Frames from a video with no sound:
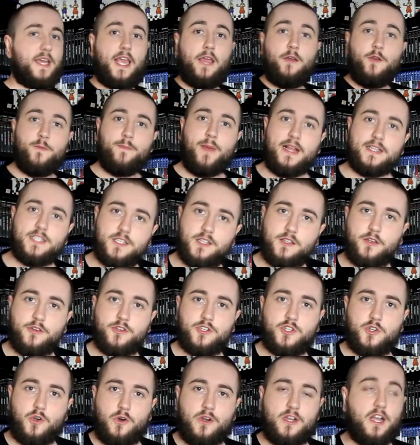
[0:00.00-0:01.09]
And going back to
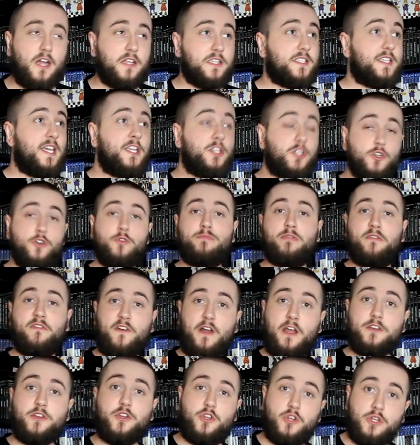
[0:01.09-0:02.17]
those shortcuts, they do
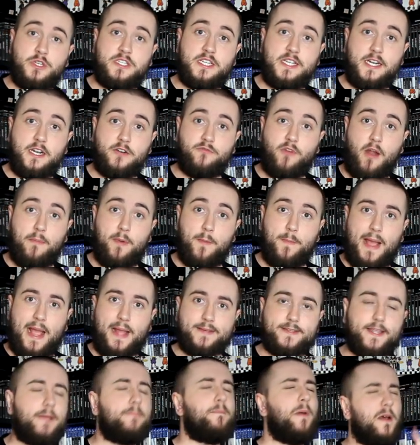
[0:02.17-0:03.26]
provide a good deal of rubber
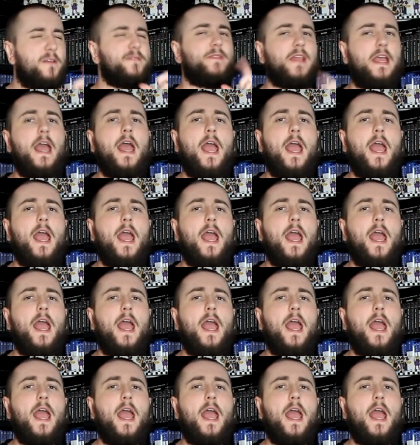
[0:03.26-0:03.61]
banding, but